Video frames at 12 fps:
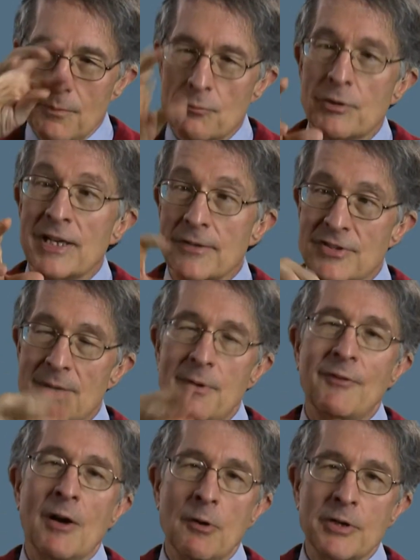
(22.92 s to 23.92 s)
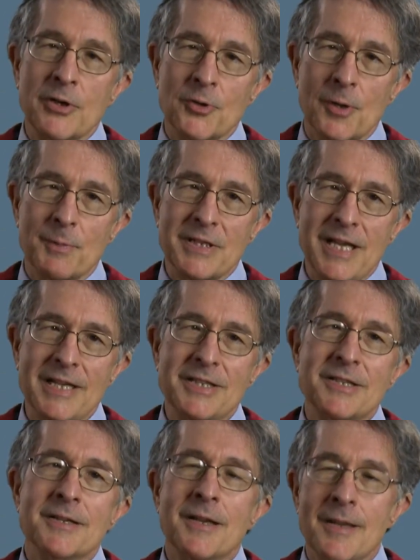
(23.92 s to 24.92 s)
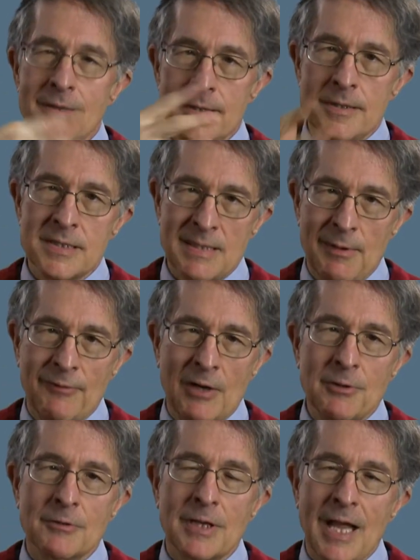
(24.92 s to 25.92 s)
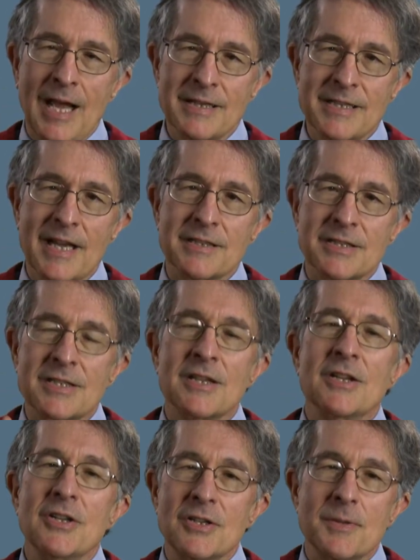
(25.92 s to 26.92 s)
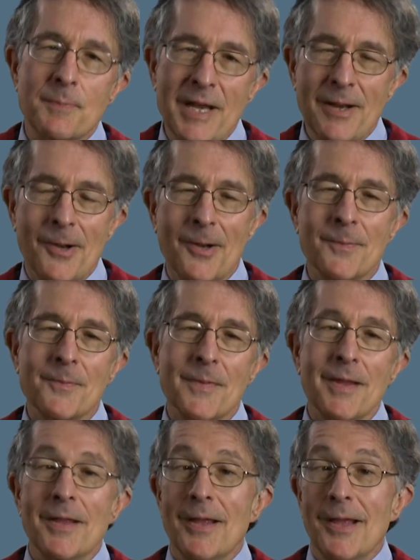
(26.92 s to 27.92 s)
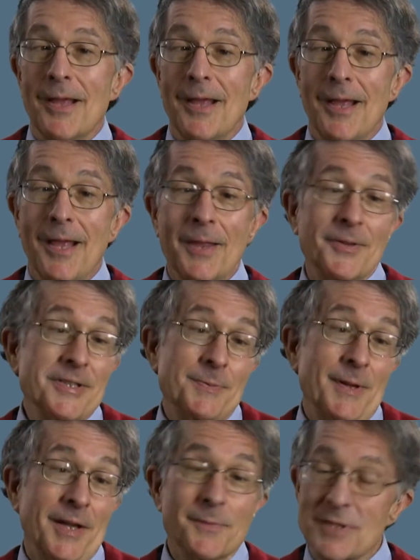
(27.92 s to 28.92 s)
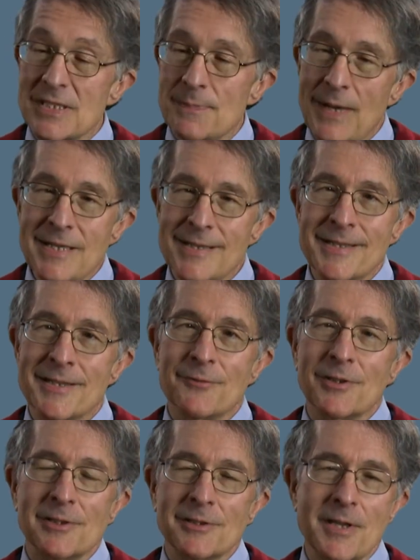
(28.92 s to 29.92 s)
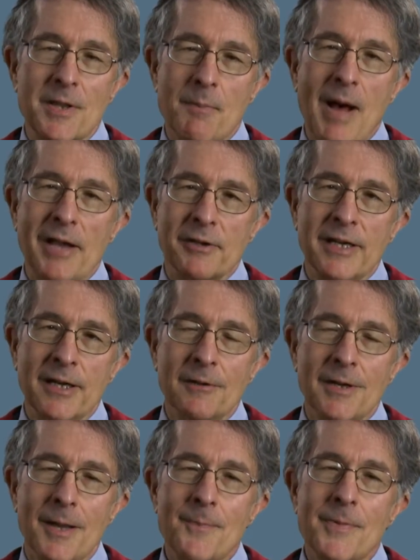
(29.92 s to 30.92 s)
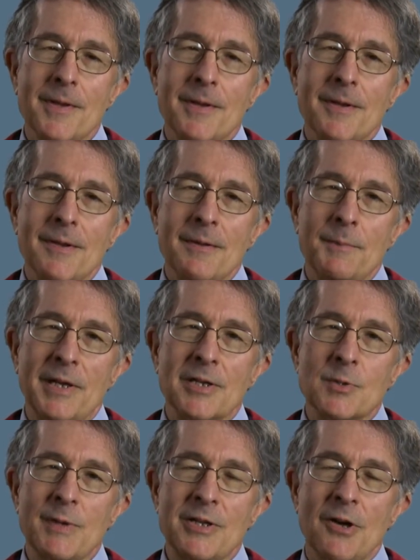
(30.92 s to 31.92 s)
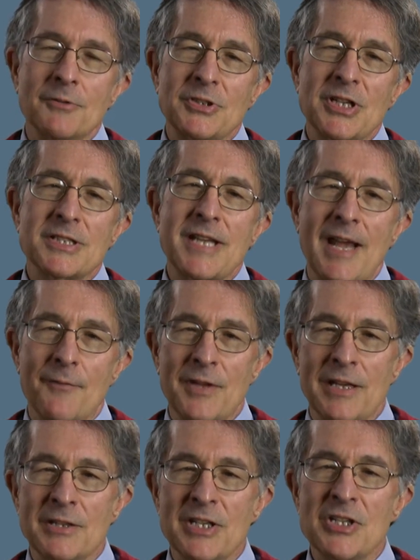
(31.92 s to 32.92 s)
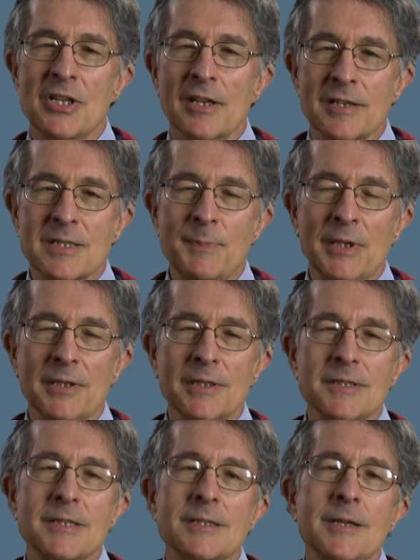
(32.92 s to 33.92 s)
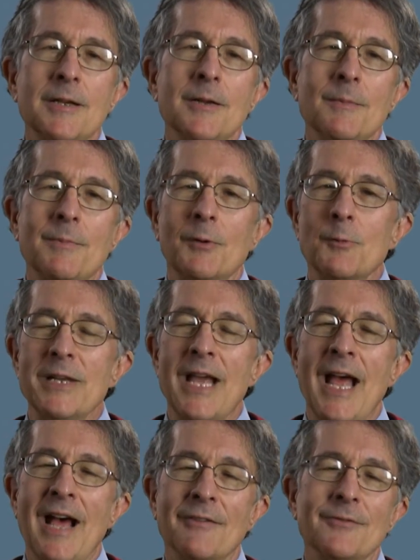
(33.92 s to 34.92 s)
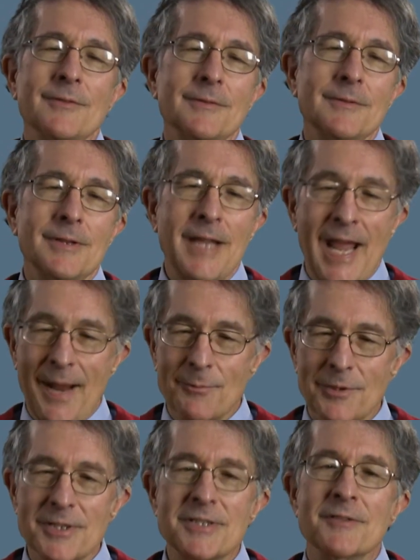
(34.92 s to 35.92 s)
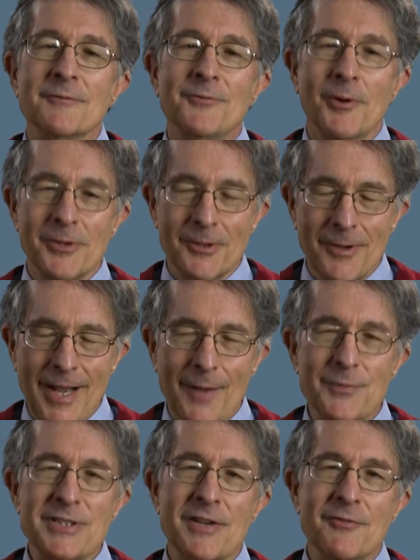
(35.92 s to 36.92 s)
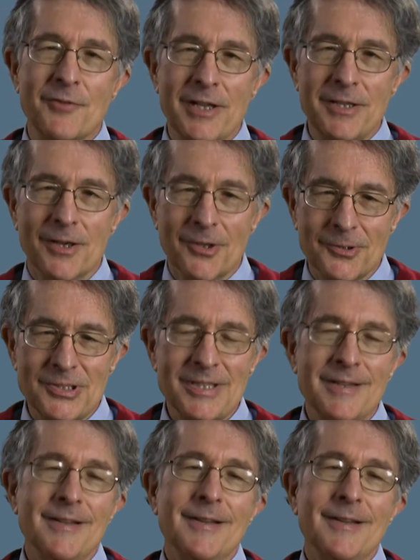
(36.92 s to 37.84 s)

bring some of our own interpretation, some of our own context to bear. And this becomes especially difficult in the modern era because we don't just have the initial experience, but we have cameras and photographs and videos.